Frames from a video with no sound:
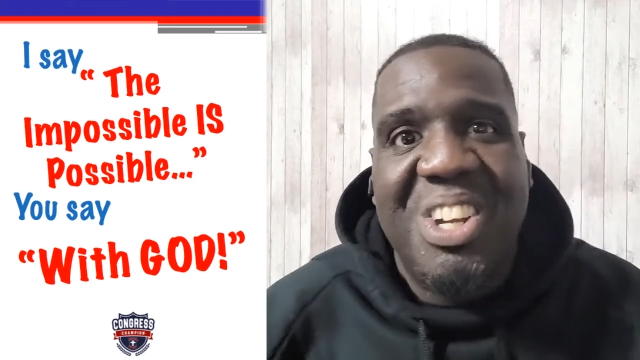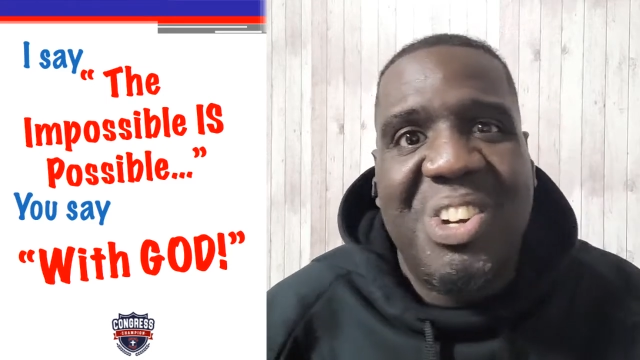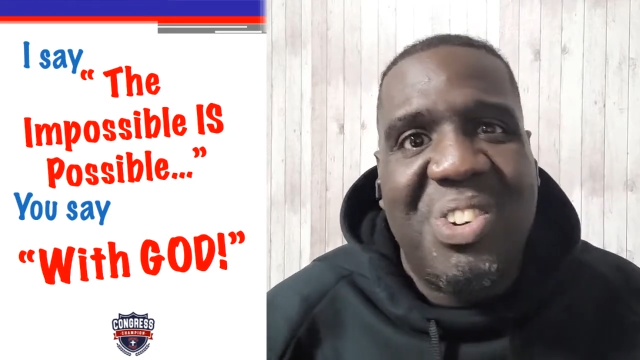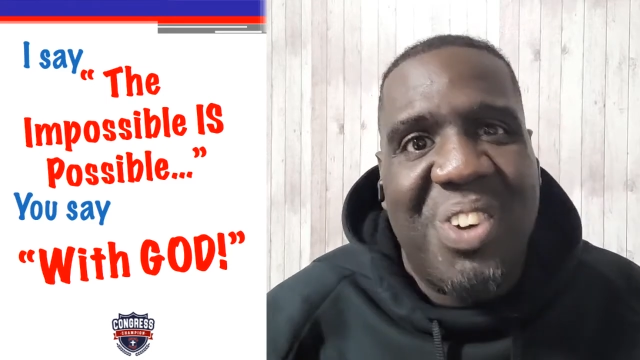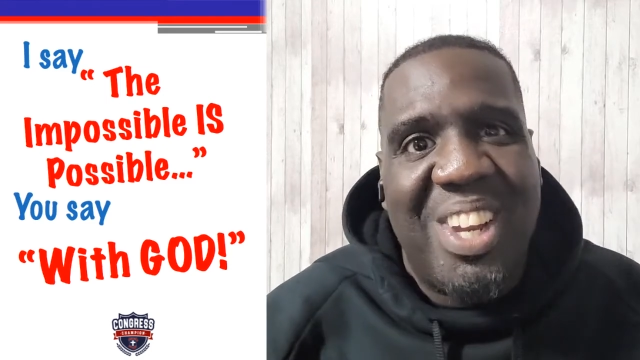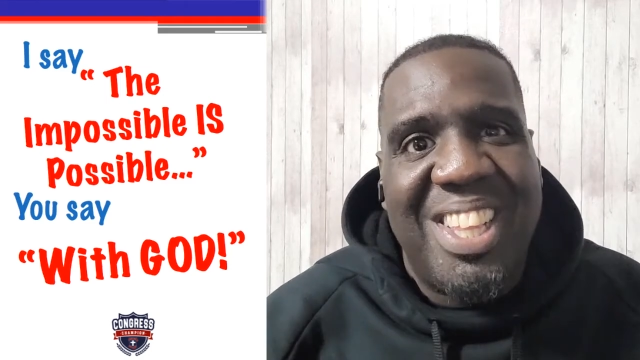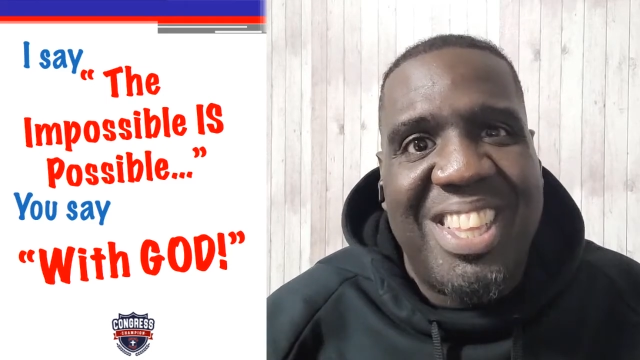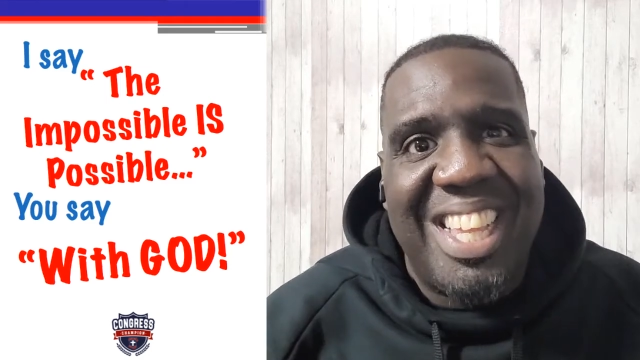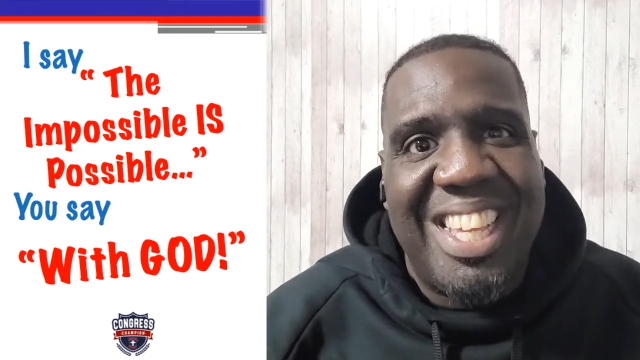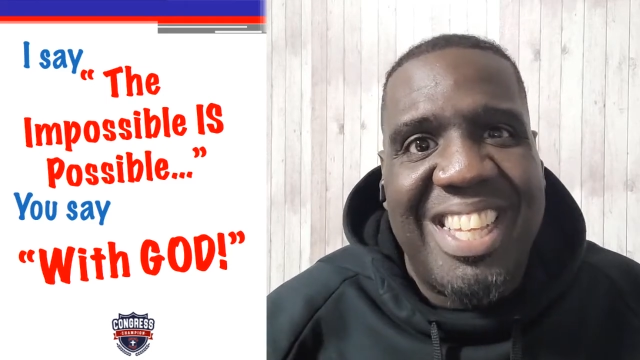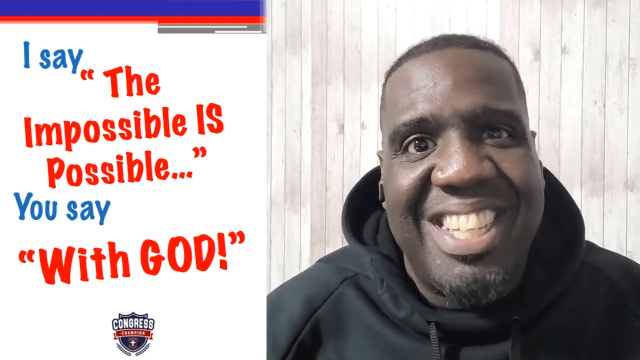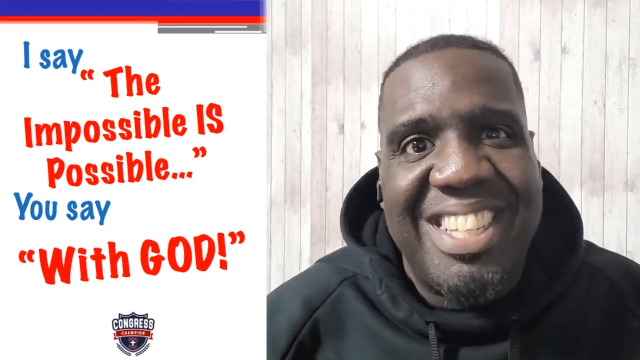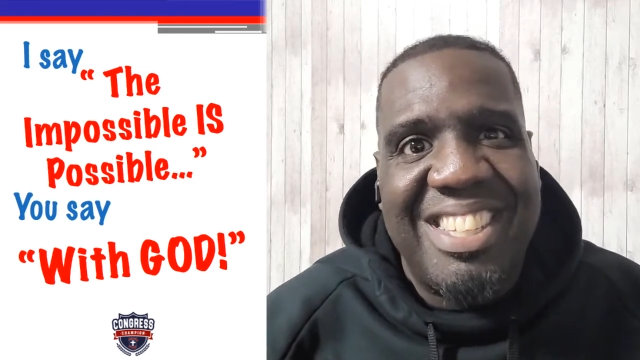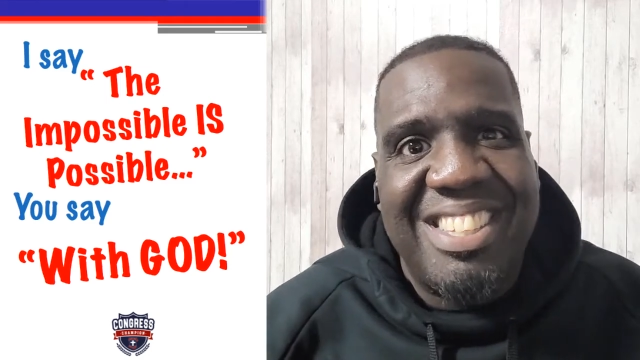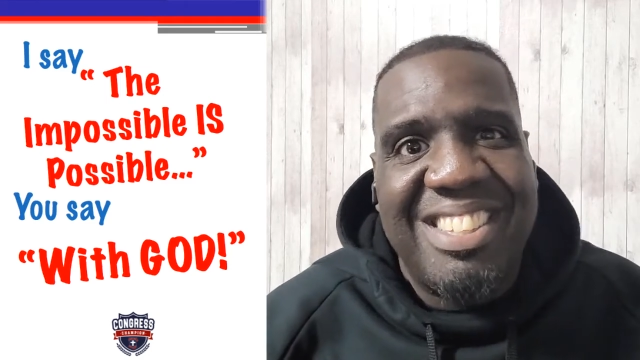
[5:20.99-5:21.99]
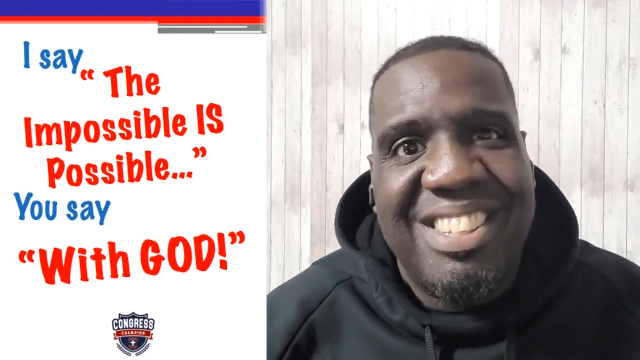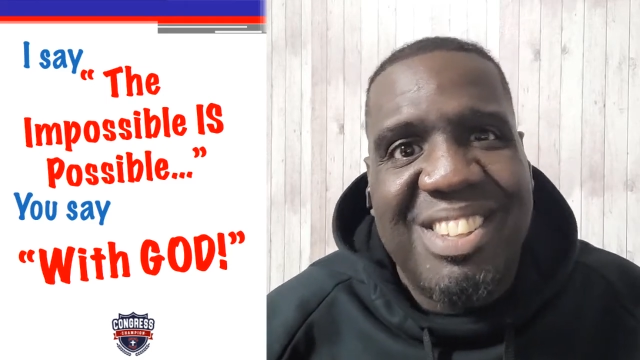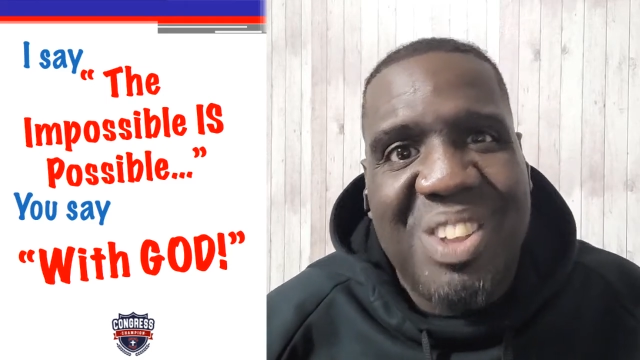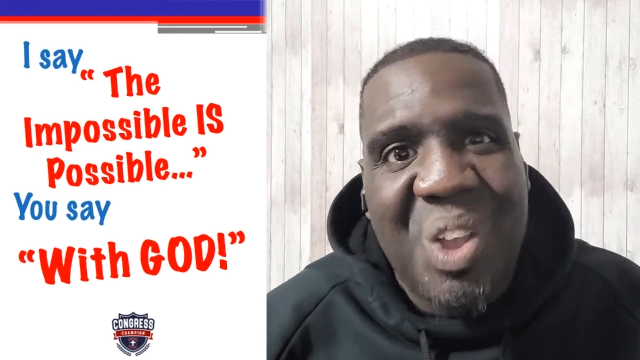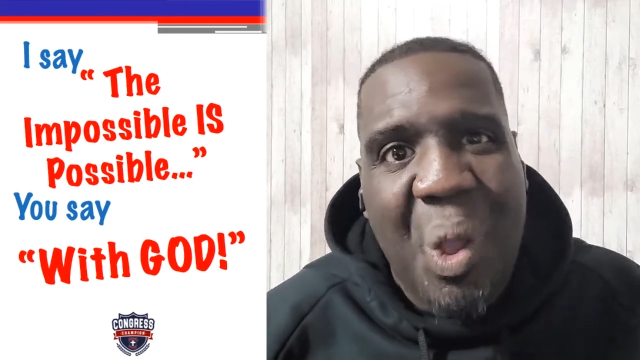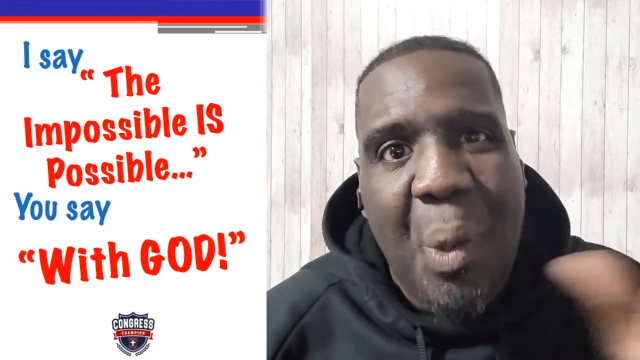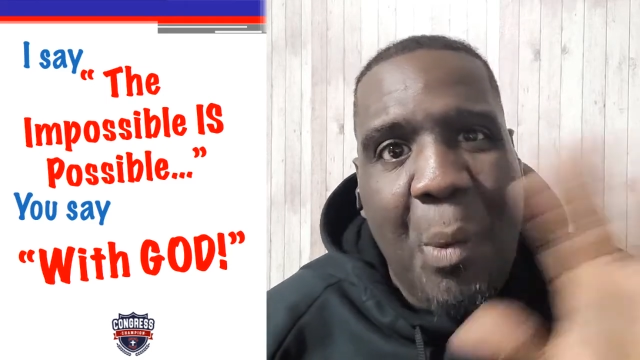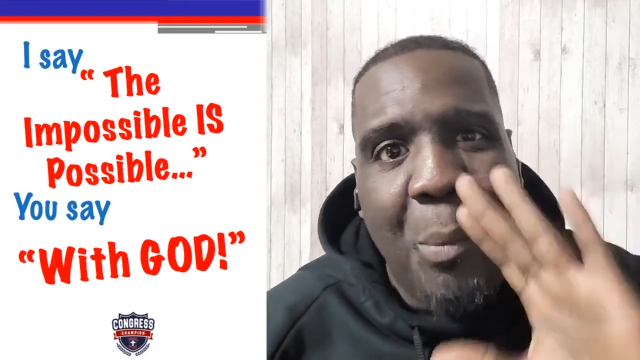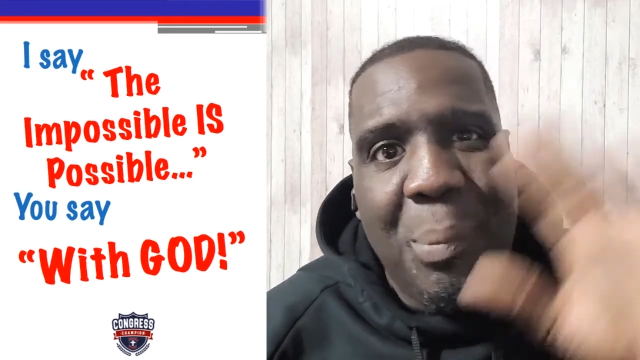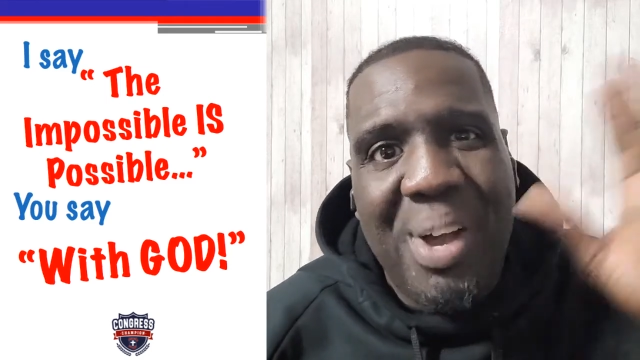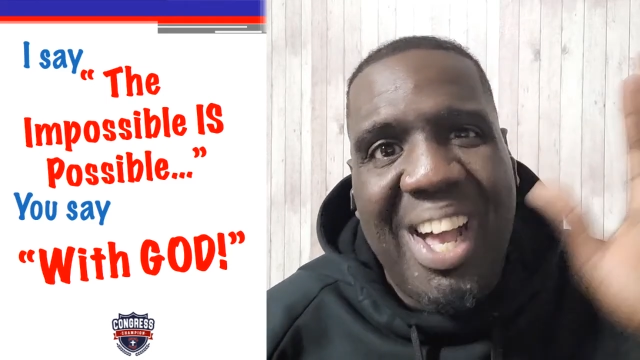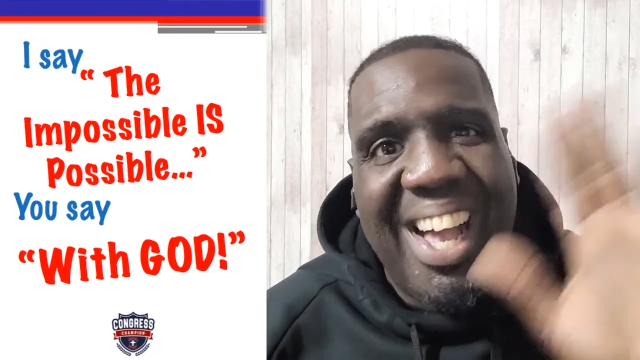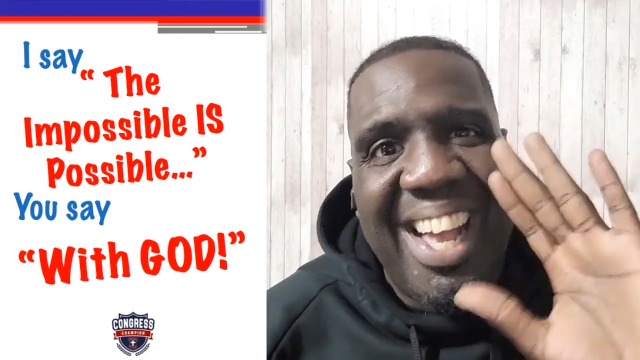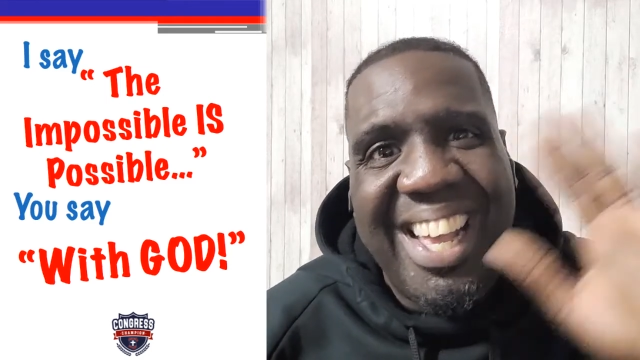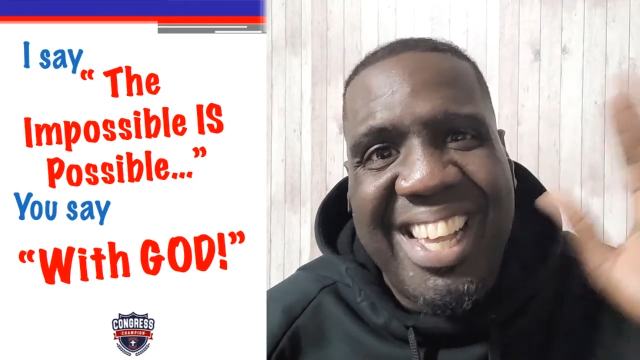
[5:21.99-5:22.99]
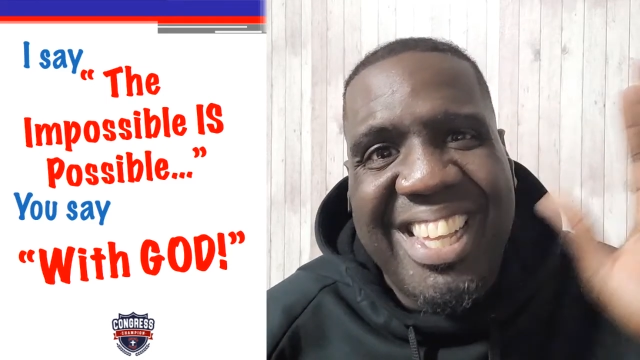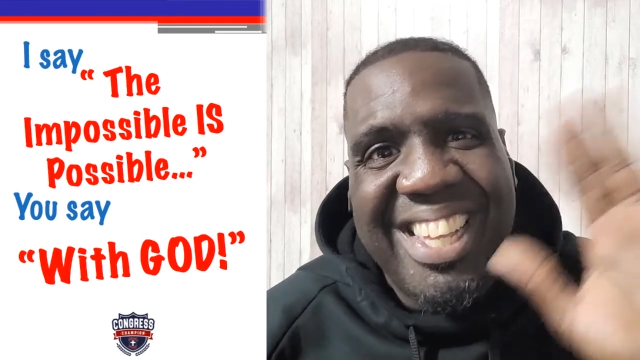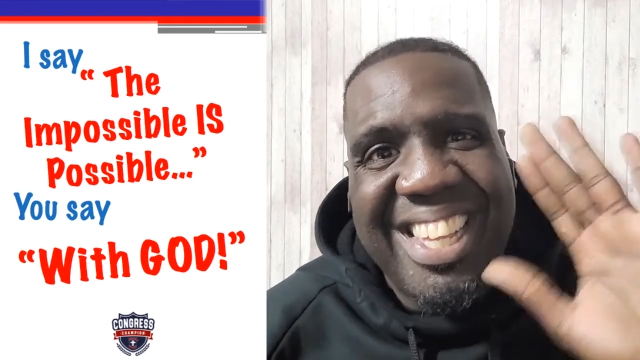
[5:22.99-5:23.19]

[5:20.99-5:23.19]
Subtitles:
great things. Bye.